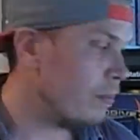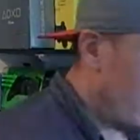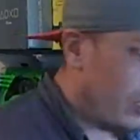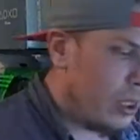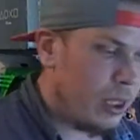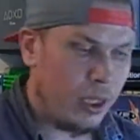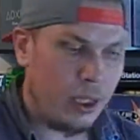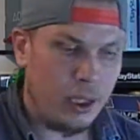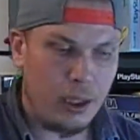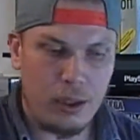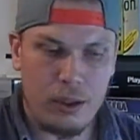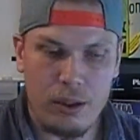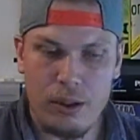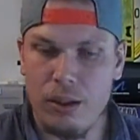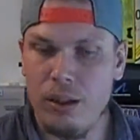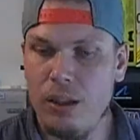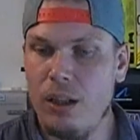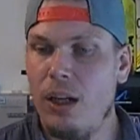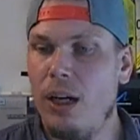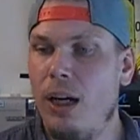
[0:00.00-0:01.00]
And
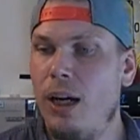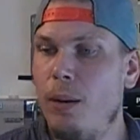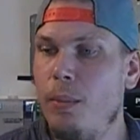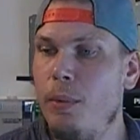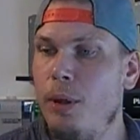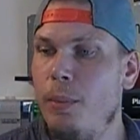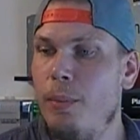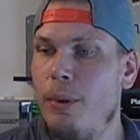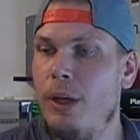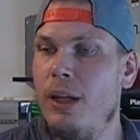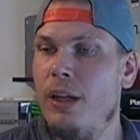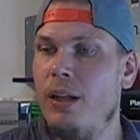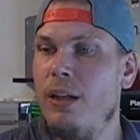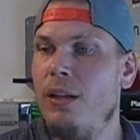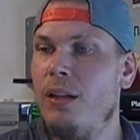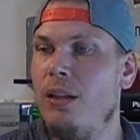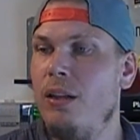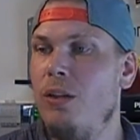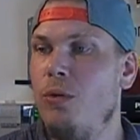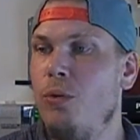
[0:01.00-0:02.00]
Army Men
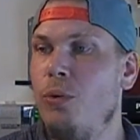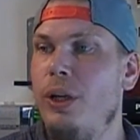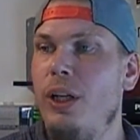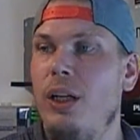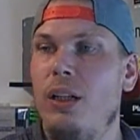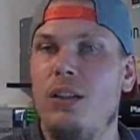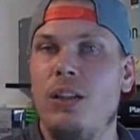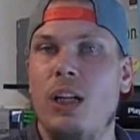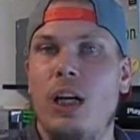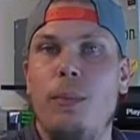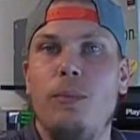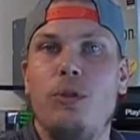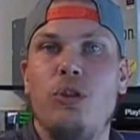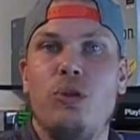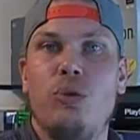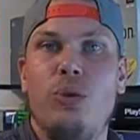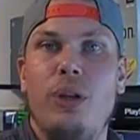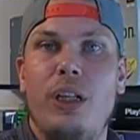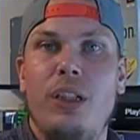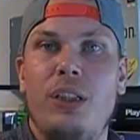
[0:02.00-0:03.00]
Real-Time
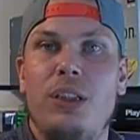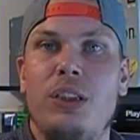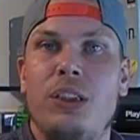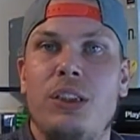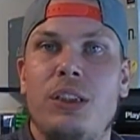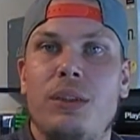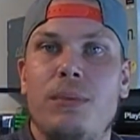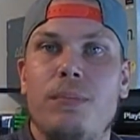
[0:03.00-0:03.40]
Strategy.